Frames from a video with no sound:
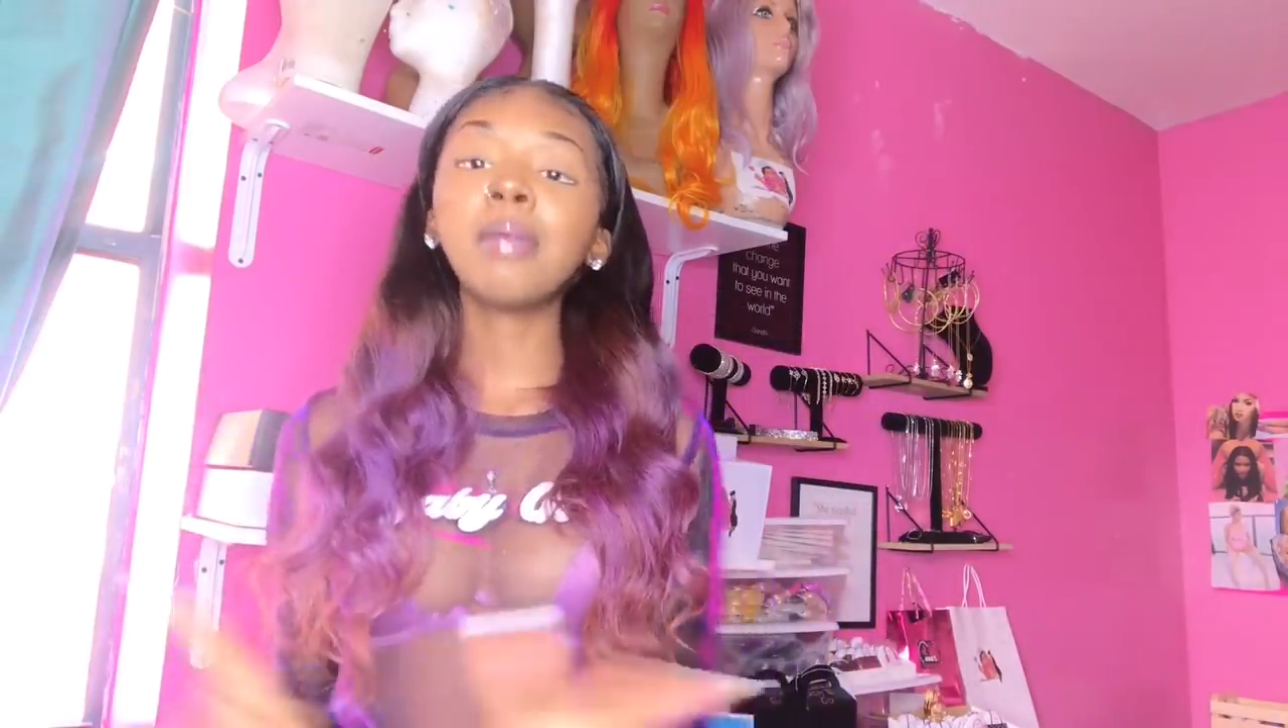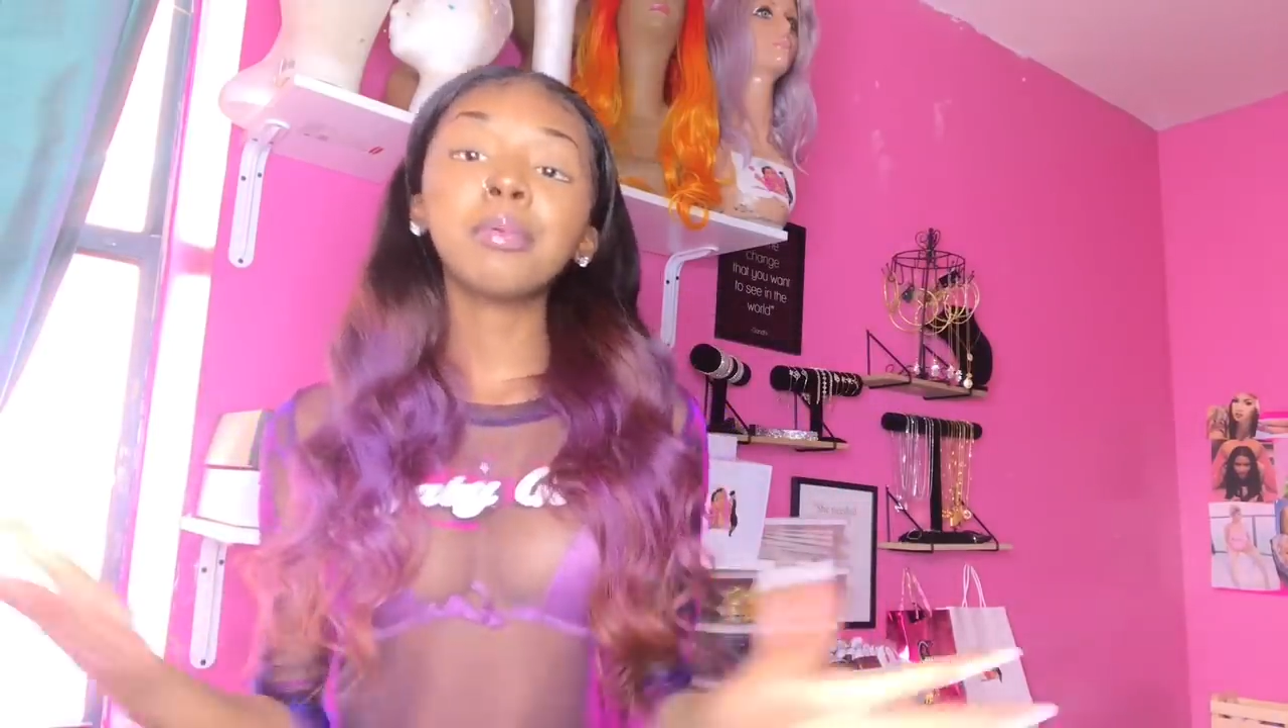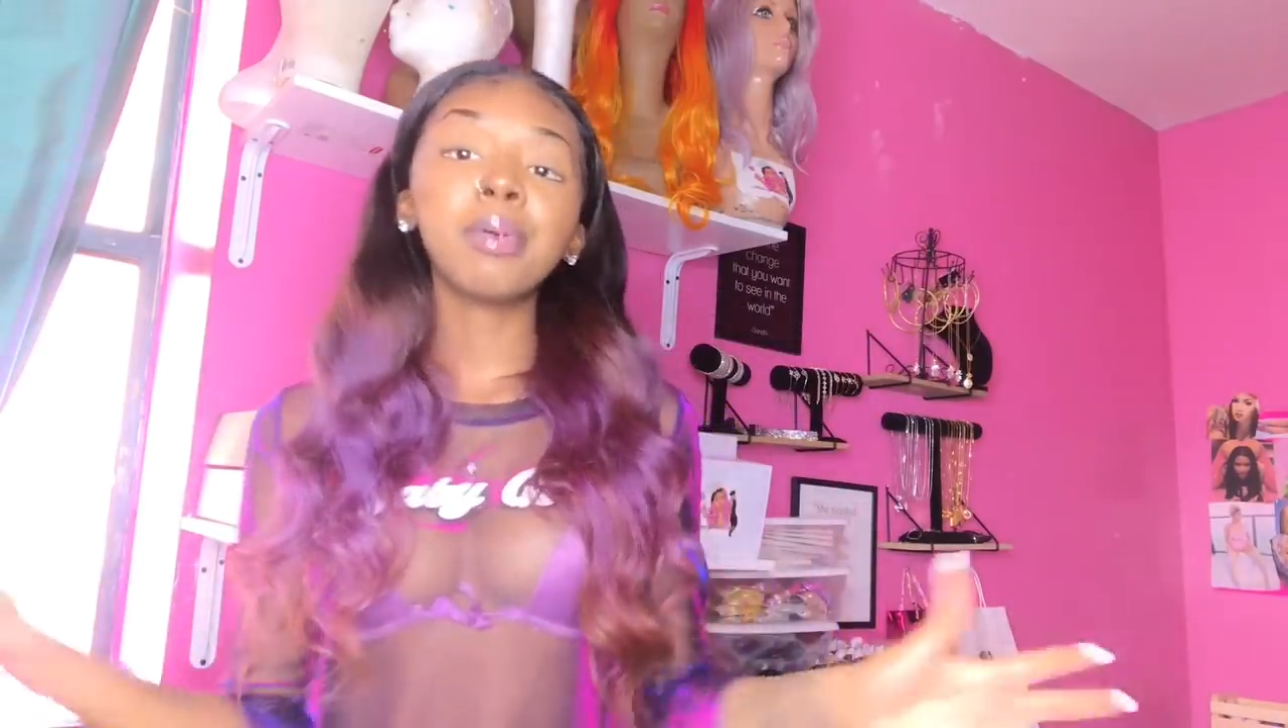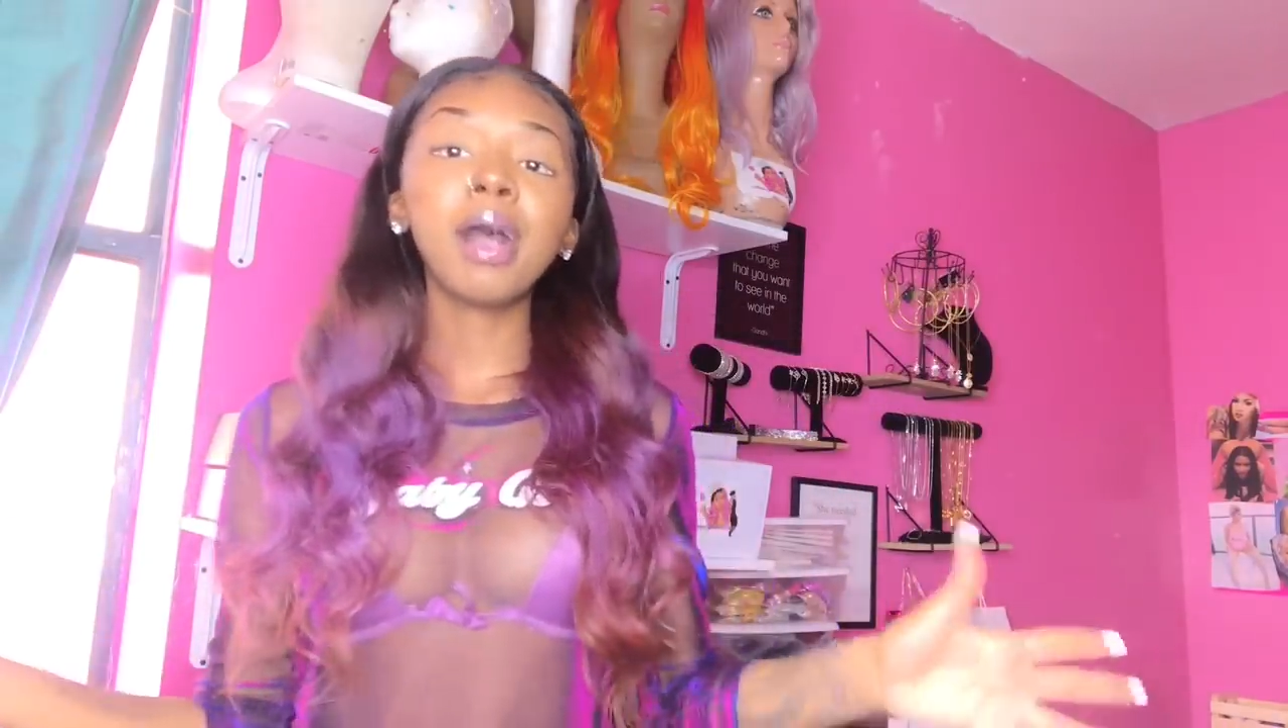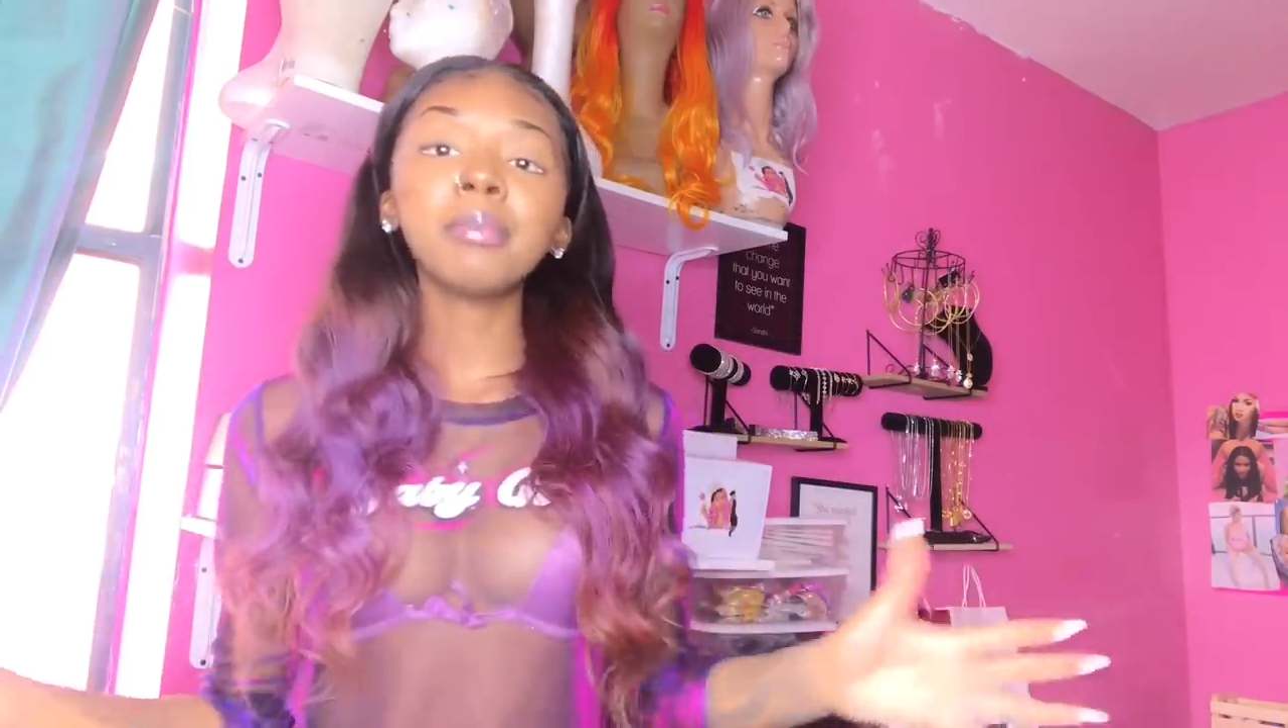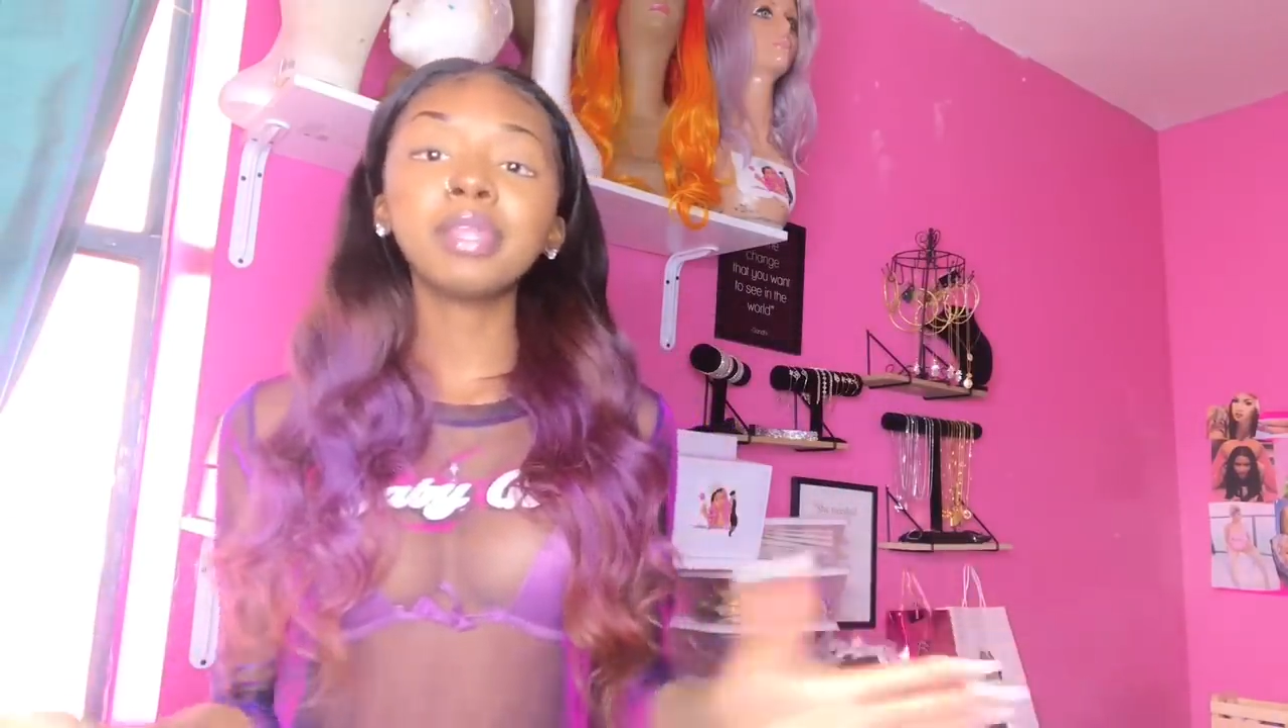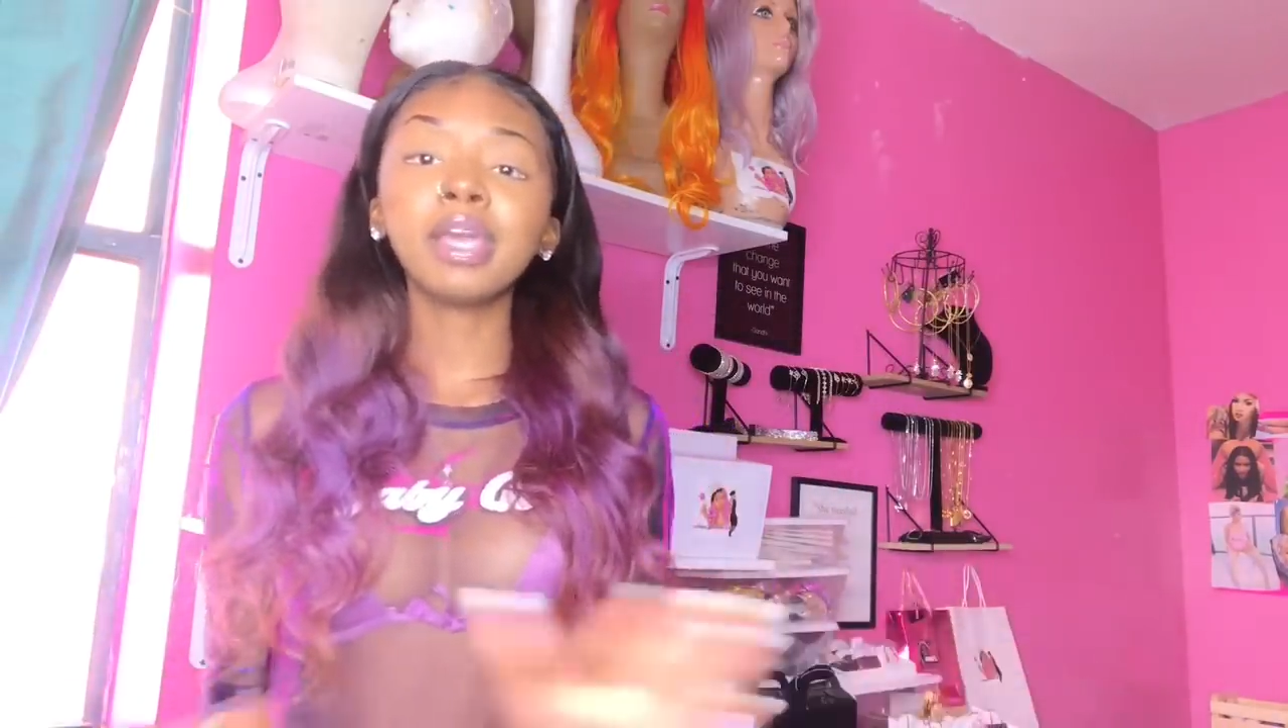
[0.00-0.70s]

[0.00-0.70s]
have a problem,